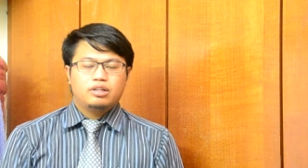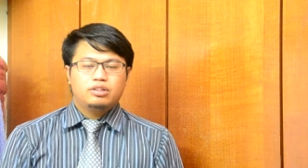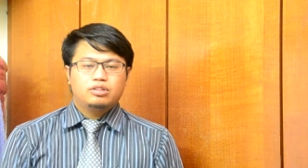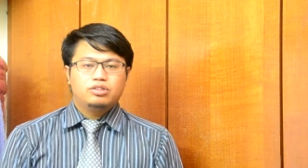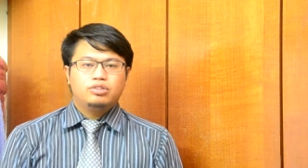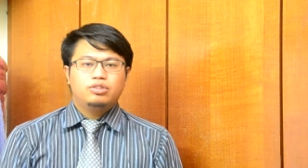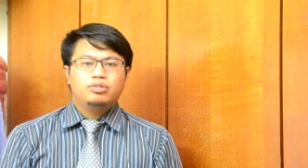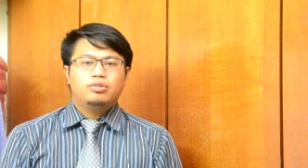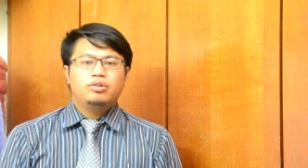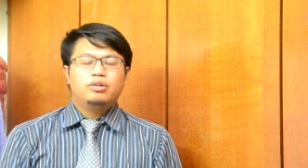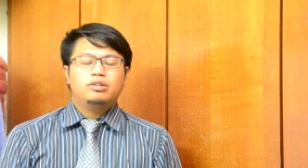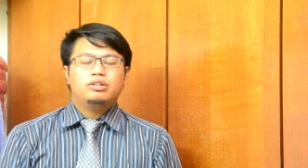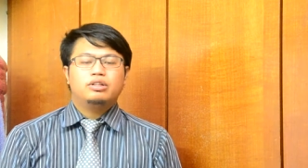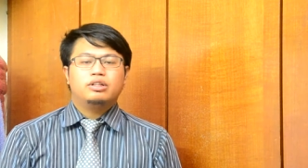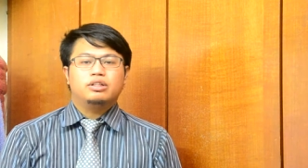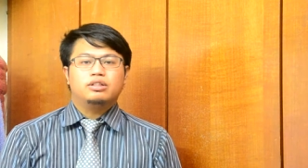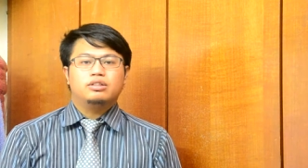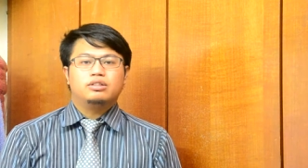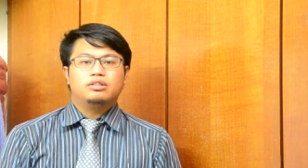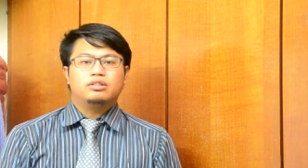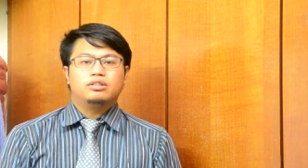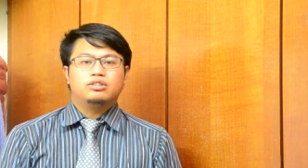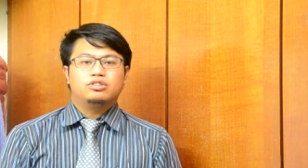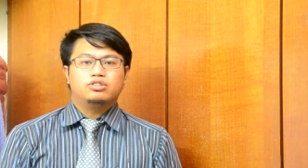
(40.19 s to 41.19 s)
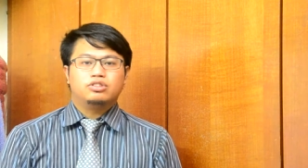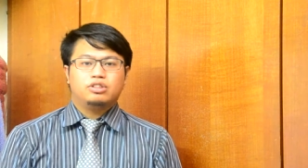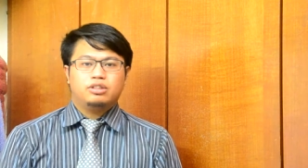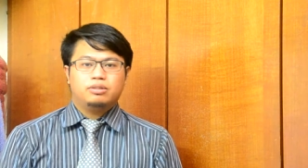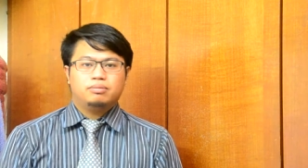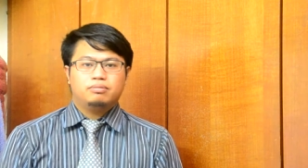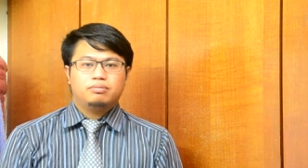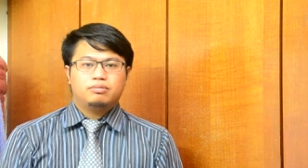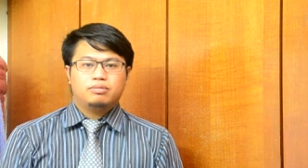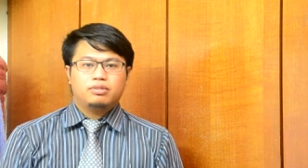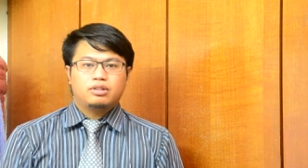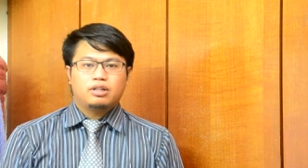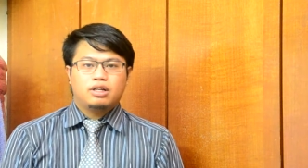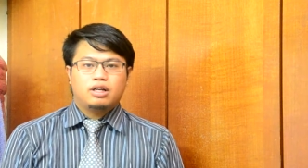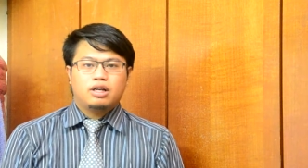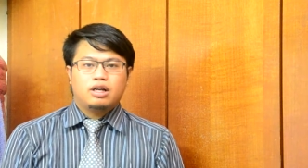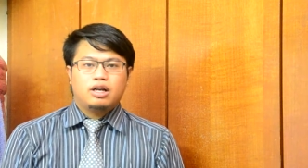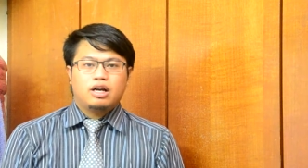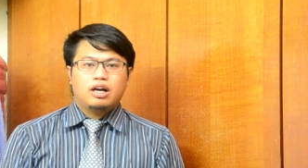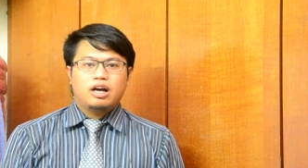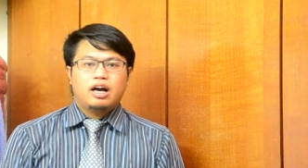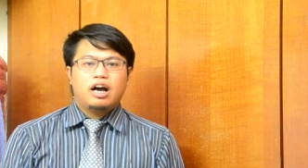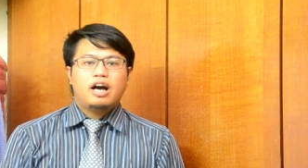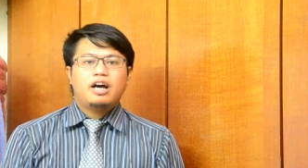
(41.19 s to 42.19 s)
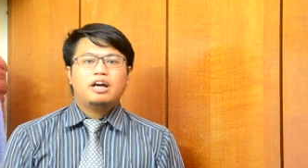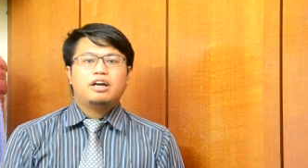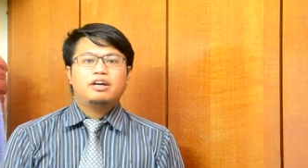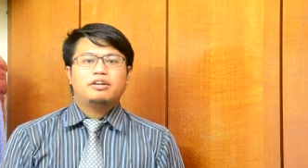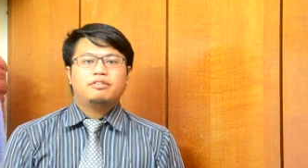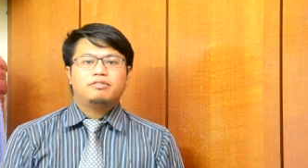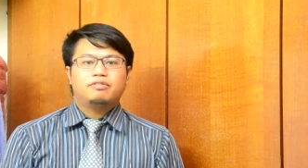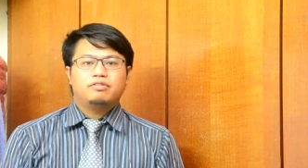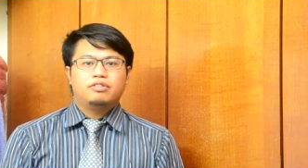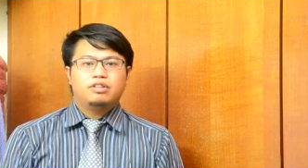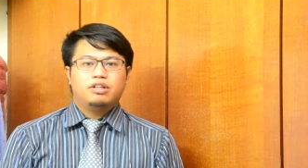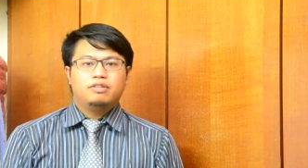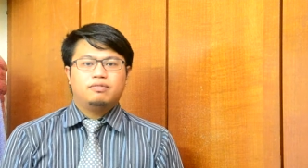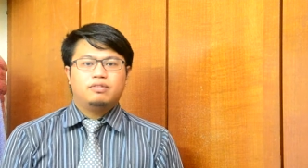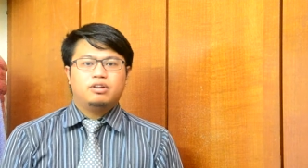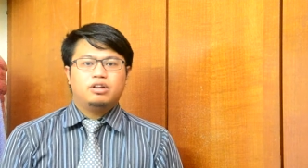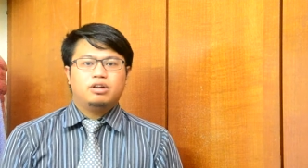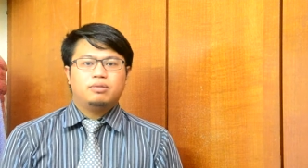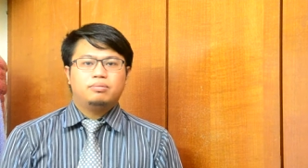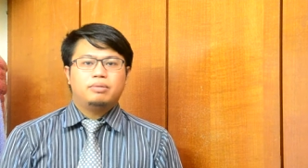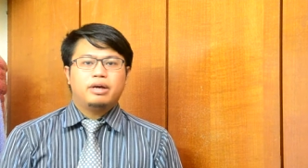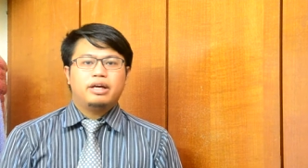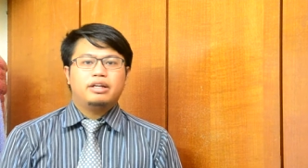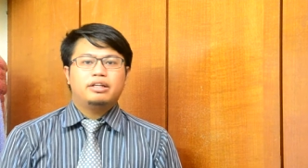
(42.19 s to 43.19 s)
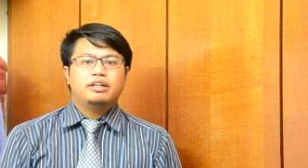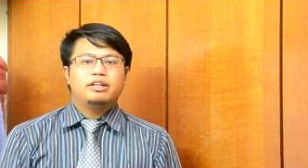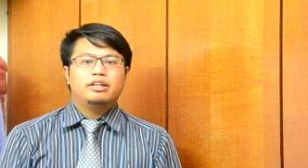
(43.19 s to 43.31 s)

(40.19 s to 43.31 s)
During the internship, I have developed an